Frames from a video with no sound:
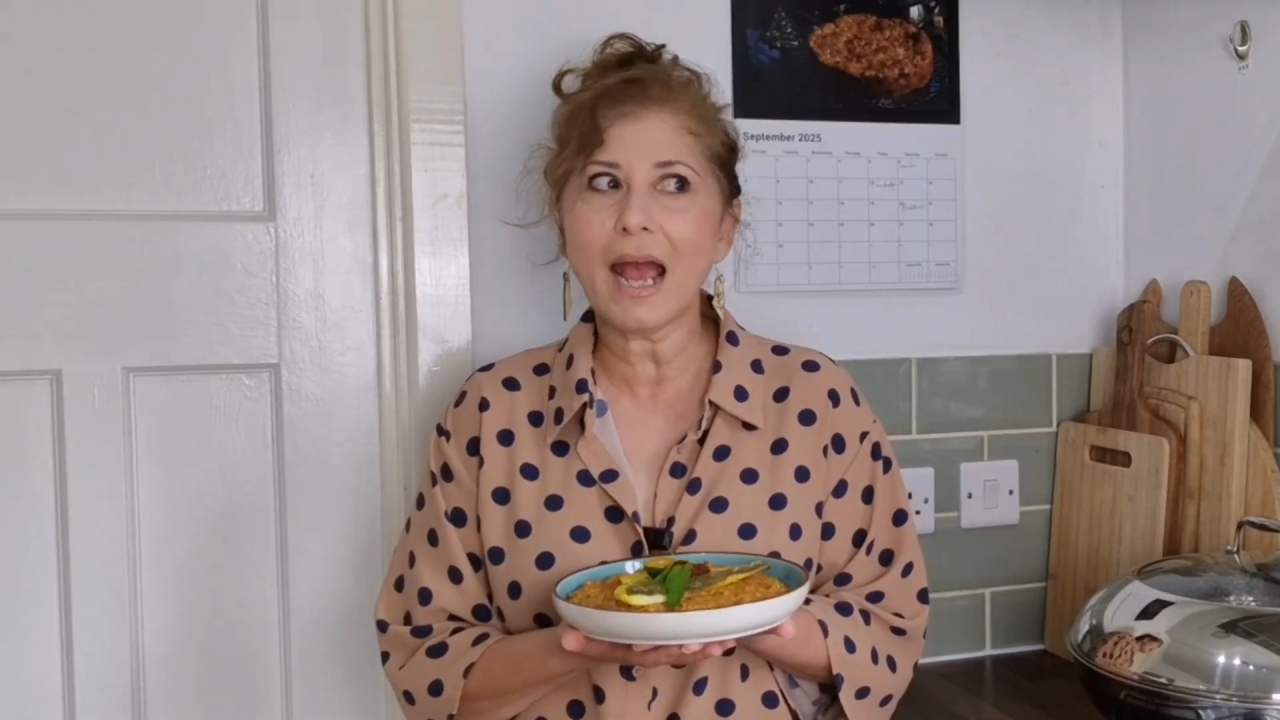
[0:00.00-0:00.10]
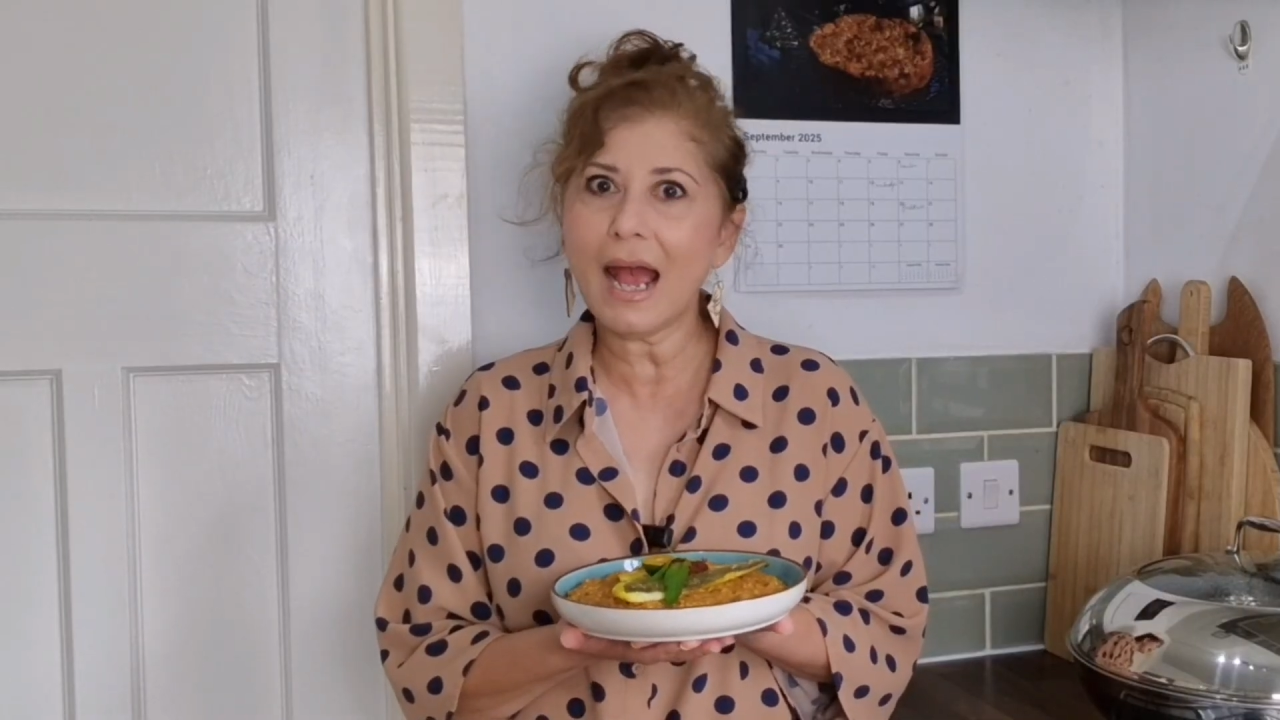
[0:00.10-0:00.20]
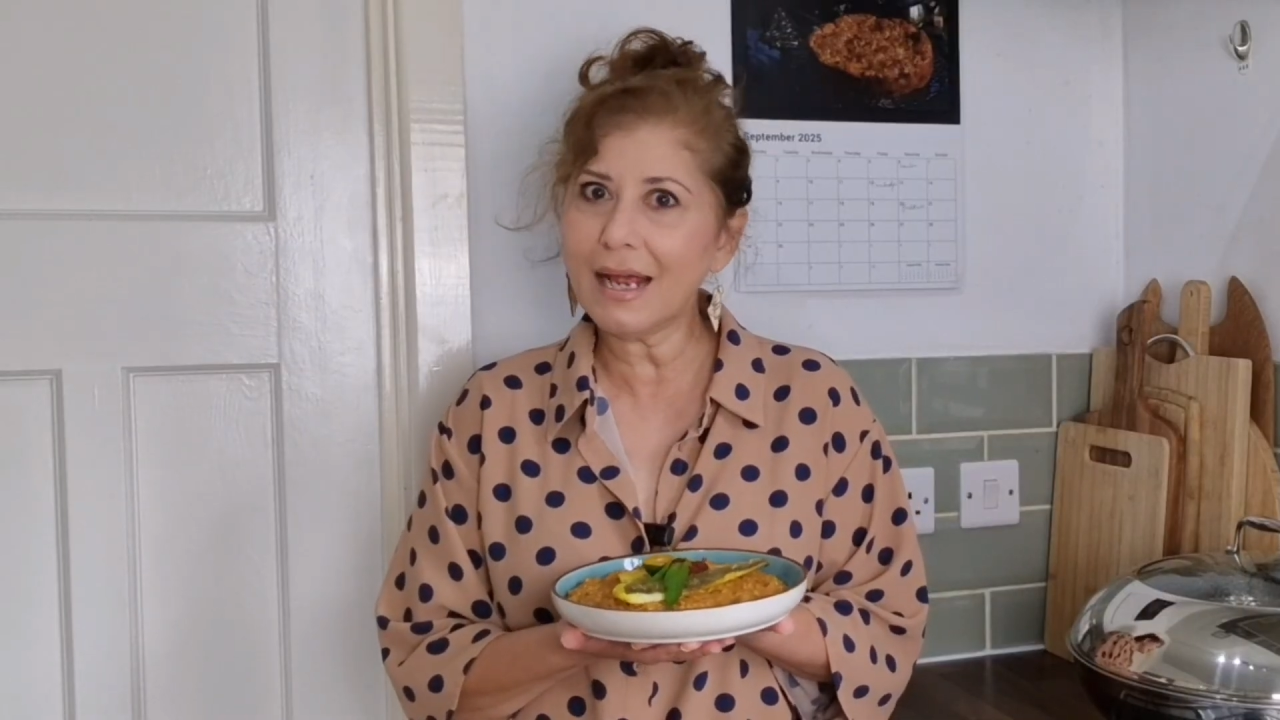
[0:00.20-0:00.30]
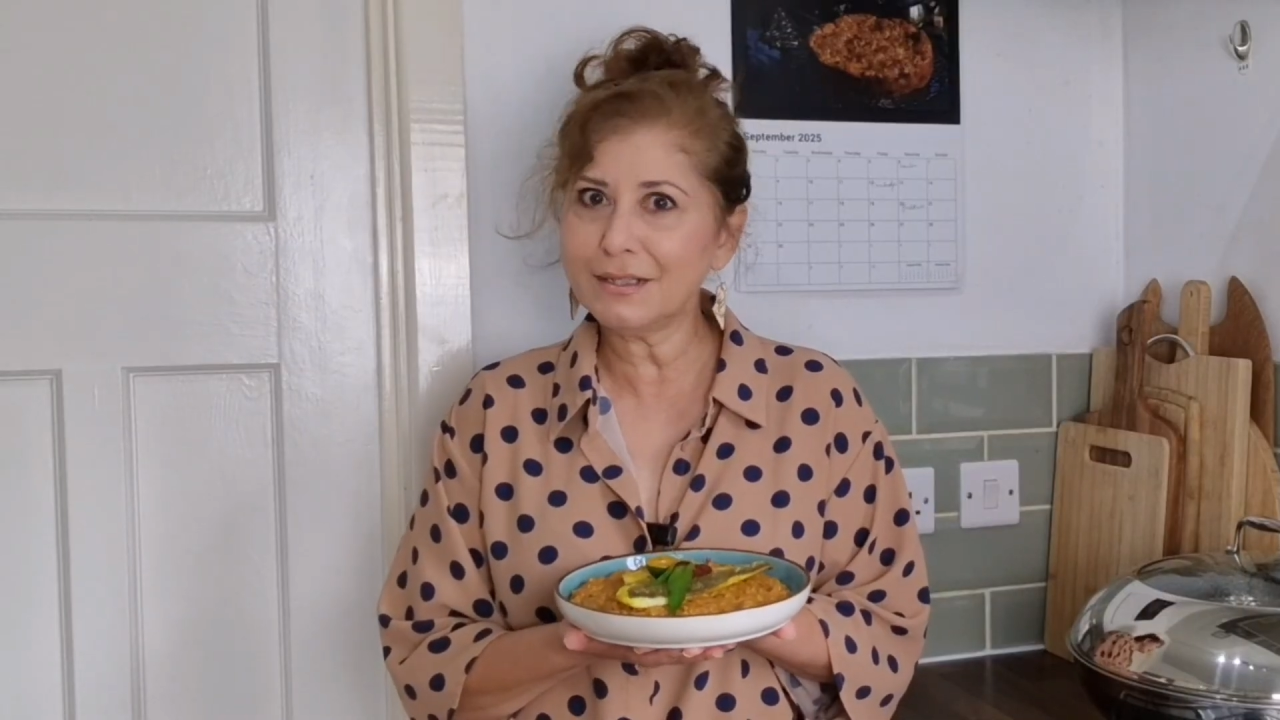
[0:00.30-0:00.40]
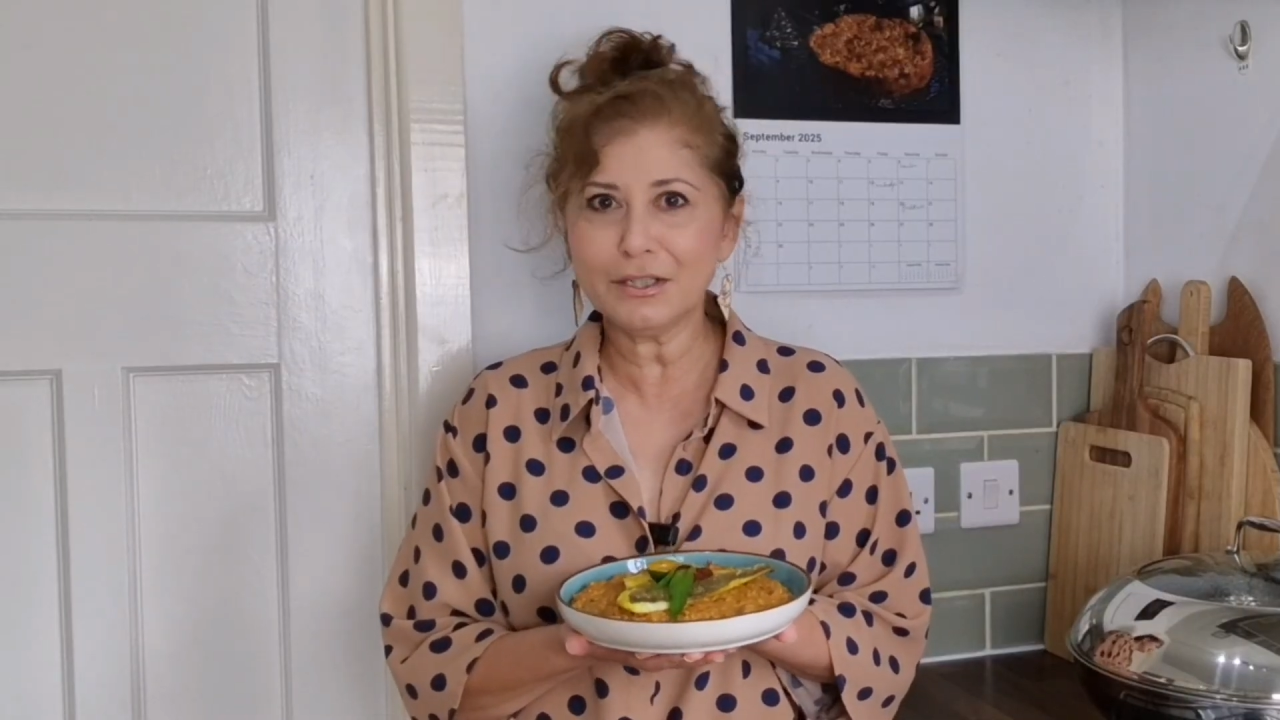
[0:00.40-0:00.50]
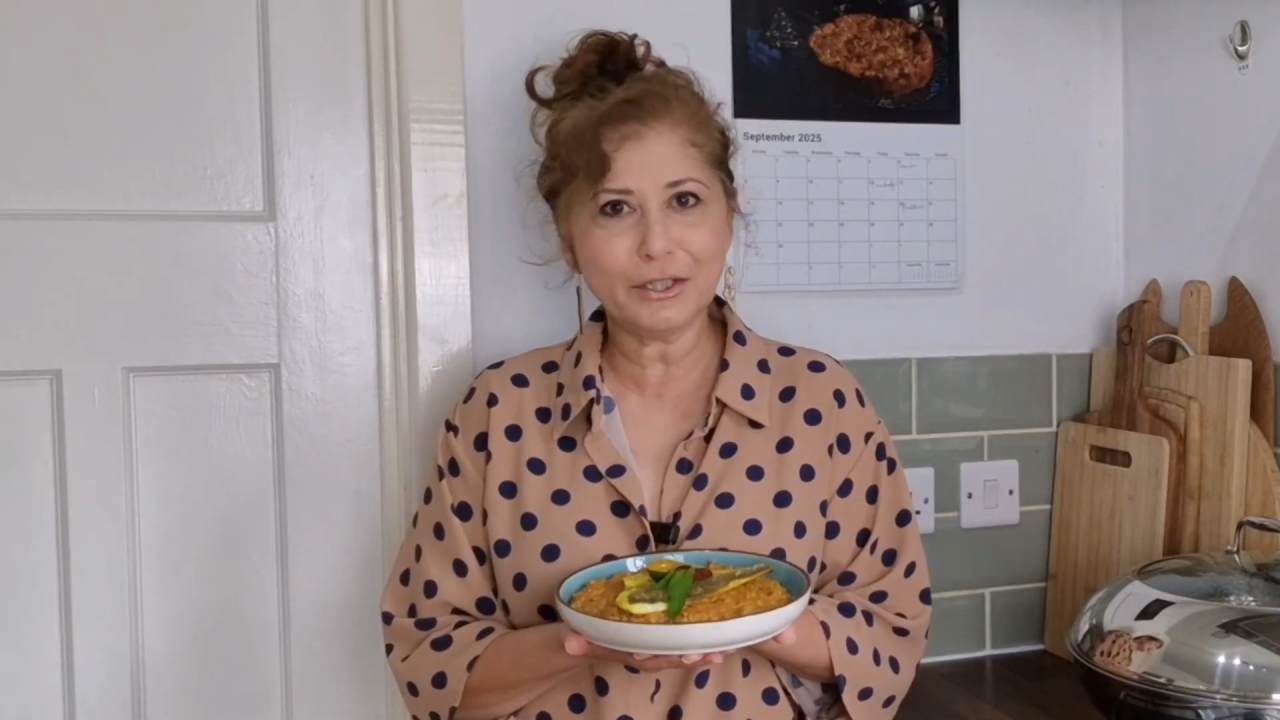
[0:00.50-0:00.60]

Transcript: and